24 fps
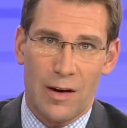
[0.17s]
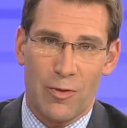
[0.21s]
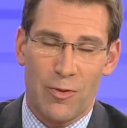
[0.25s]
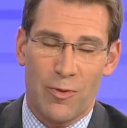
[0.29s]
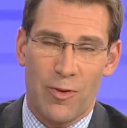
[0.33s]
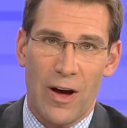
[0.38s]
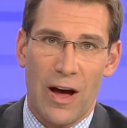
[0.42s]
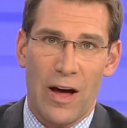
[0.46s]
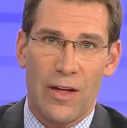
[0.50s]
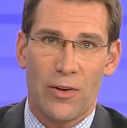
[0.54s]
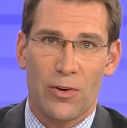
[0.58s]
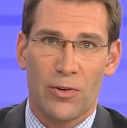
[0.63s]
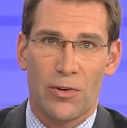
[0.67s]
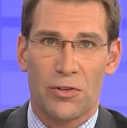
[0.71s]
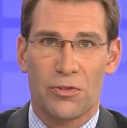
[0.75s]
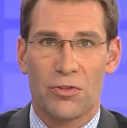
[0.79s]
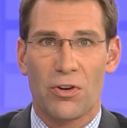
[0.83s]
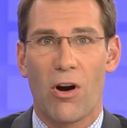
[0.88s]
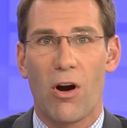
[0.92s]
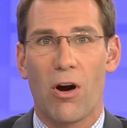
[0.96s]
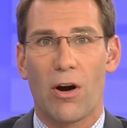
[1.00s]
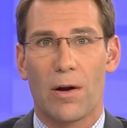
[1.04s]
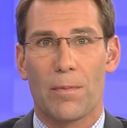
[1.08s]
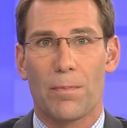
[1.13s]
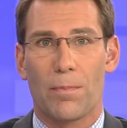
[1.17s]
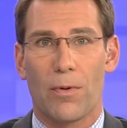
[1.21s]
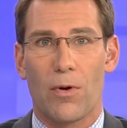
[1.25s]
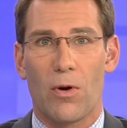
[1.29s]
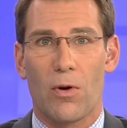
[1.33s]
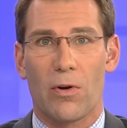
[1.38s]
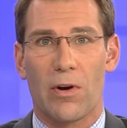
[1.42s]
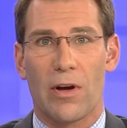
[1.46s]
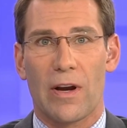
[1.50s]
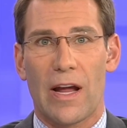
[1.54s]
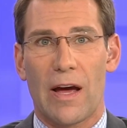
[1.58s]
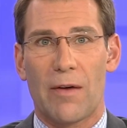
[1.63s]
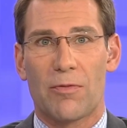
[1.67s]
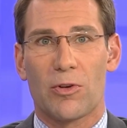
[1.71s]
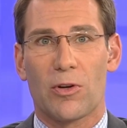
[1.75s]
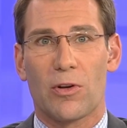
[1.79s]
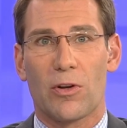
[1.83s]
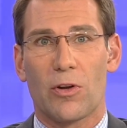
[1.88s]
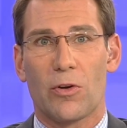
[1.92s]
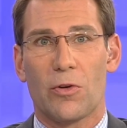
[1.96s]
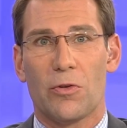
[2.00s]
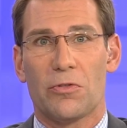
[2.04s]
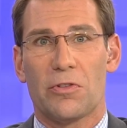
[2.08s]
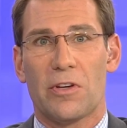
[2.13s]
a father is heartbroken
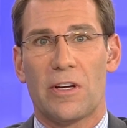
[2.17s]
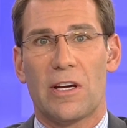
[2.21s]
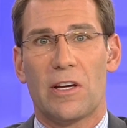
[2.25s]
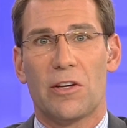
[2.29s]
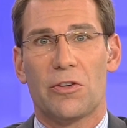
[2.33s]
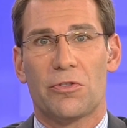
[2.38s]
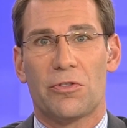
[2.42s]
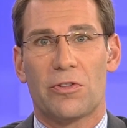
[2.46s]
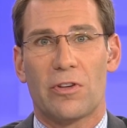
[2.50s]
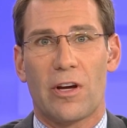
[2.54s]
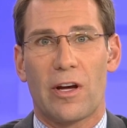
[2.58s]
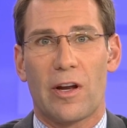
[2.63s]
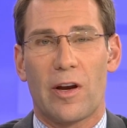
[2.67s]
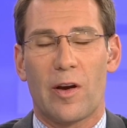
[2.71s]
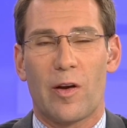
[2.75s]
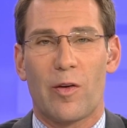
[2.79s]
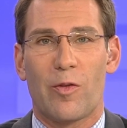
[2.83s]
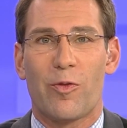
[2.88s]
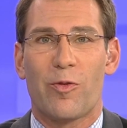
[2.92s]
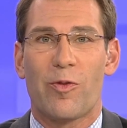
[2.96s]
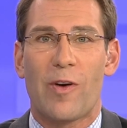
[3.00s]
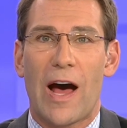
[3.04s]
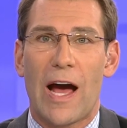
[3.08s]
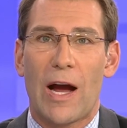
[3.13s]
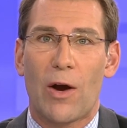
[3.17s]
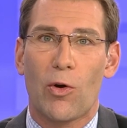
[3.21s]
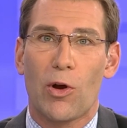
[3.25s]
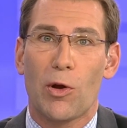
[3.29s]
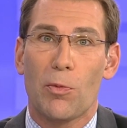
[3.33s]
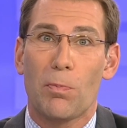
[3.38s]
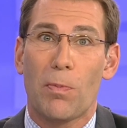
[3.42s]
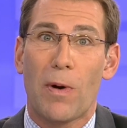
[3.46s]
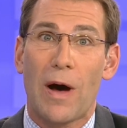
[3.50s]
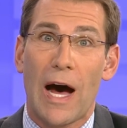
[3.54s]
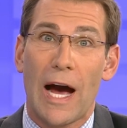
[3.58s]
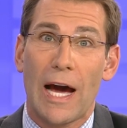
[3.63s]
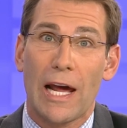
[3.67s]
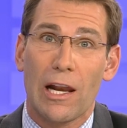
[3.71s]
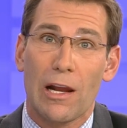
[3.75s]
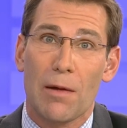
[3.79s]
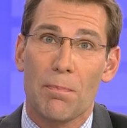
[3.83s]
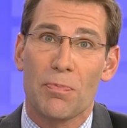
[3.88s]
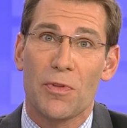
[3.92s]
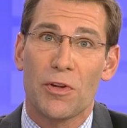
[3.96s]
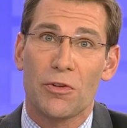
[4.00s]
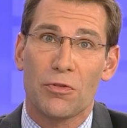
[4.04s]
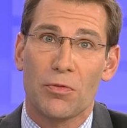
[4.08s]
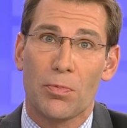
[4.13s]
after losing his son in a fiery
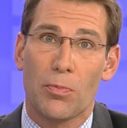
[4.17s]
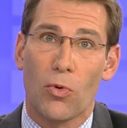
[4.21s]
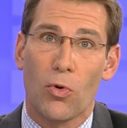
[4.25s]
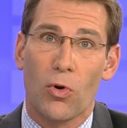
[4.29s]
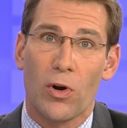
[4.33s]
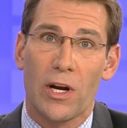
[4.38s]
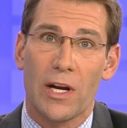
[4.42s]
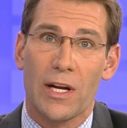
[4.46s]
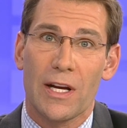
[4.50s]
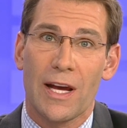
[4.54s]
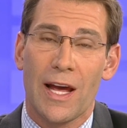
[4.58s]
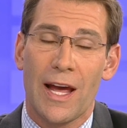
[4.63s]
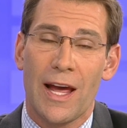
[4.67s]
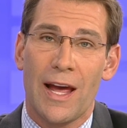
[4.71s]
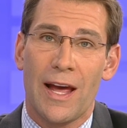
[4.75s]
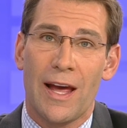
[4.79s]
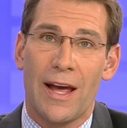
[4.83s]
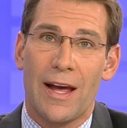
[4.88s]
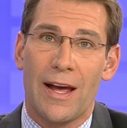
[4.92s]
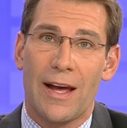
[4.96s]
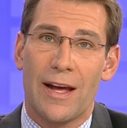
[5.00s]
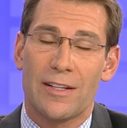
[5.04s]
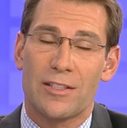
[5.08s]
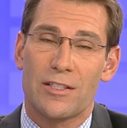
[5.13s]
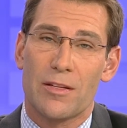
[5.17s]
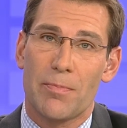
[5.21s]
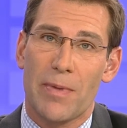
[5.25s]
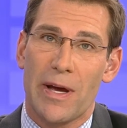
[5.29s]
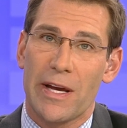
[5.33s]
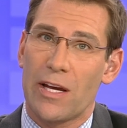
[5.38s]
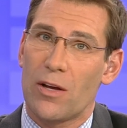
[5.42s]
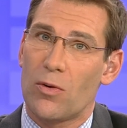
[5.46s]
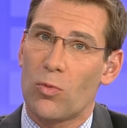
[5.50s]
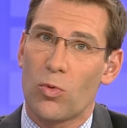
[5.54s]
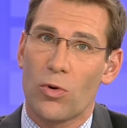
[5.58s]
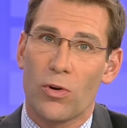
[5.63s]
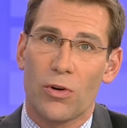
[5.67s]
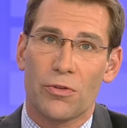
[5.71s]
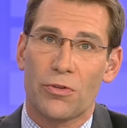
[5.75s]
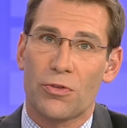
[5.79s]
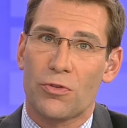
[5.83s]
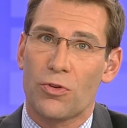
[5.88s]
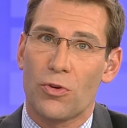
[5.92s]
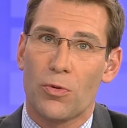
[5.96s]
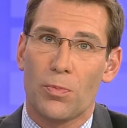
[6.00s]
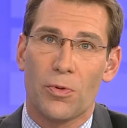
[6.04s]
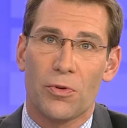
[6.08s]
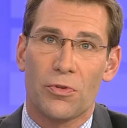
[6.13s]
pileup this morning. And to make it
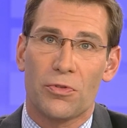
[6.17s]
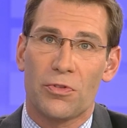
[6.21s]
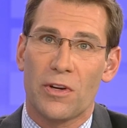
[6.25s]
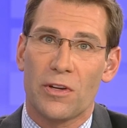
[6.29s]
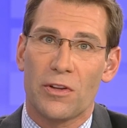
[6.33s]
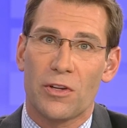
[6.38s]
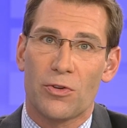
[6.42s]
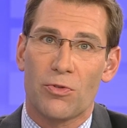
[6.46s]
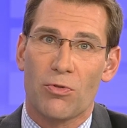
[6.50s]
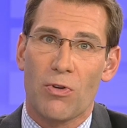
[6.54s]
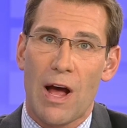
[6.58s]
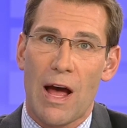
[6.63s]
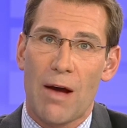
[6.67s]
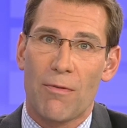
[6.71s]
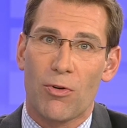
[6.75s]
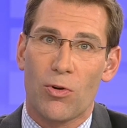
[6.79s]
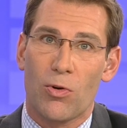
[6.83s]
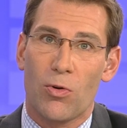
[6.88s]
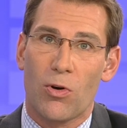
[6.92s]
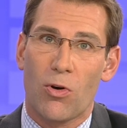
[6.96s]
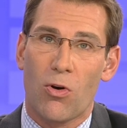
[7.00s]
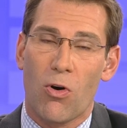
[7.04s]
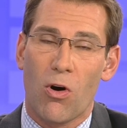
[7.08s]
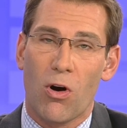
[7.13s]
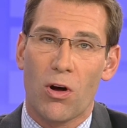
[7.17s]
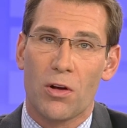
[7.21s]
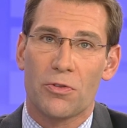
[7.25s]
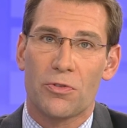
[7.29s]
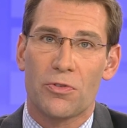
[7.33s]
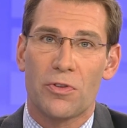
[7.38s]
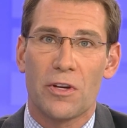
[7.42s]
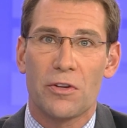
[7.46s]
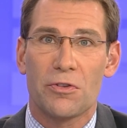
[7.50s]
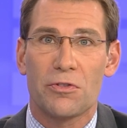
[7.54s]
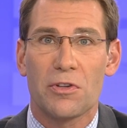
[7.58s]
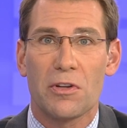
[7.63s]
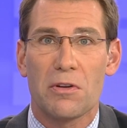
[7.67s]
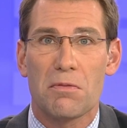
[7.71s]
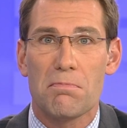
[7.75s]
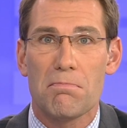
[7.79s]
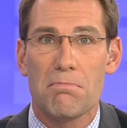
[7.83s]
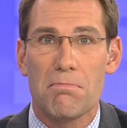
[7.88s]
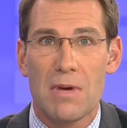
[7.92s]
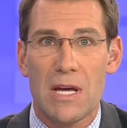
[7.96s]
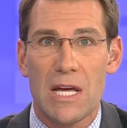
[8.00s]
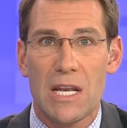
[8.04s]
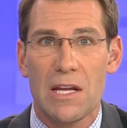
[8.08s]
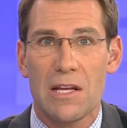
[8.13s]
worse, troopers say the driver who caused this
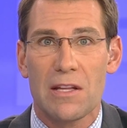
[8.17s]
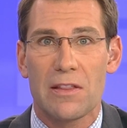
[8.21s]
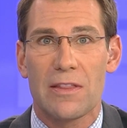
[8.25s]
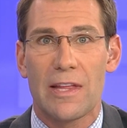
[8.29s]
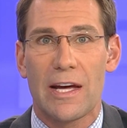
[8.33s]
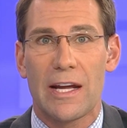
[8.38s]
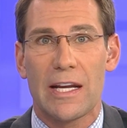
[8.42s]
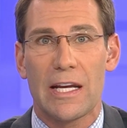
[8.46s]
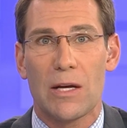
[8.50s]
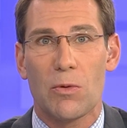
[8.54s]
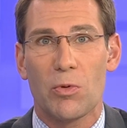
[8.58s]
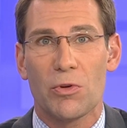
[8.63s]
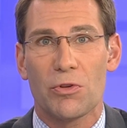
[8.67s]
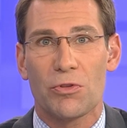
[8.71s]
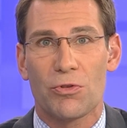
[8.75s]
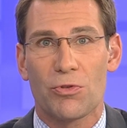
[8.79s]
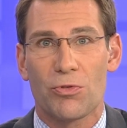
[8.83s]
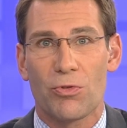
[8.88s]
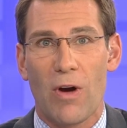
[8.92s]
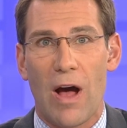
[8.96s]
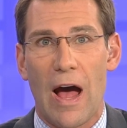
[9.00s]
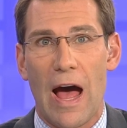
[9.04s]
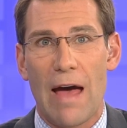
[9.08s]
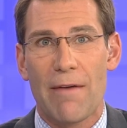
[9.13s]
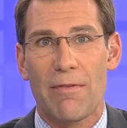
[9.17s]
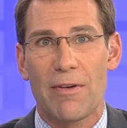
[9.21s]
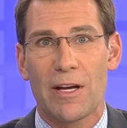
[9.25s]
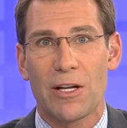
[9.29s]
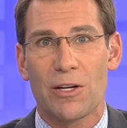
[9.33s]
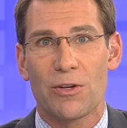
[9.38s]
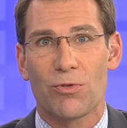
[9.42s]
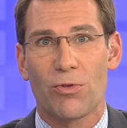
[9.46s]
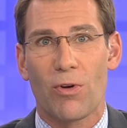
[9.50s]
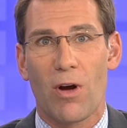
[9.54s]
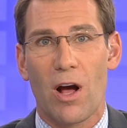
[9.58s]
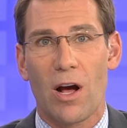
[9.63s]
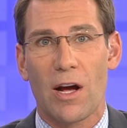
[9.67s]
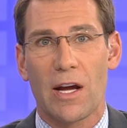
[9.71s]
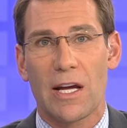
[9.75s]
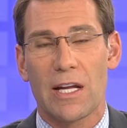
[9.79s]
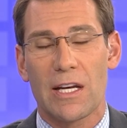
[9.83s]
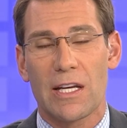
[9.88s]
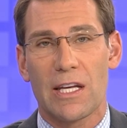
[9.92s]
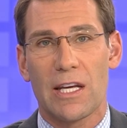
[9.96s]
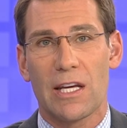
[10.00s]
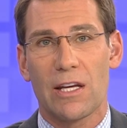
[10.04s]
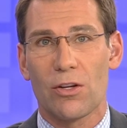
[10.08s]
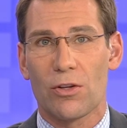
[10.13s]
admitted that he was driving
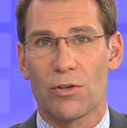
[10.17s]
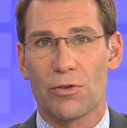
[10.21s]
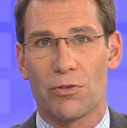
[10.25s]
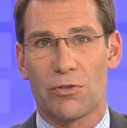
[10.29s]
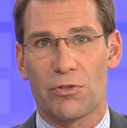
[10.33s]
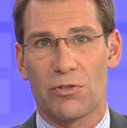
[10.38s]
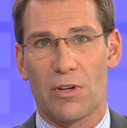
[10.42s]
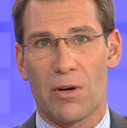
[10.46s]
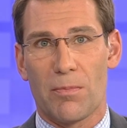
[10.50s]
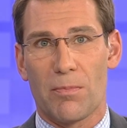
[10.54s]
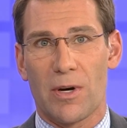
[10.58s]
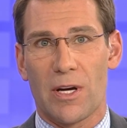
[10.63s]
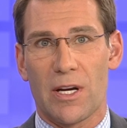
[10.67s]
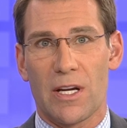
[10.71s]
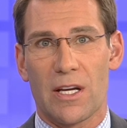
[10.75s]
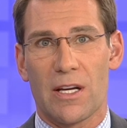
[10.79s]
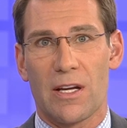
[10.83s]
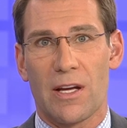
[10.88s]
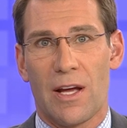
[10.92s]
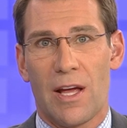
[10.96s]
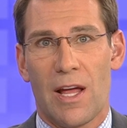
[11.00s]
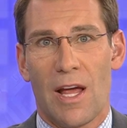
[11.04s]
drunk and killed somebody.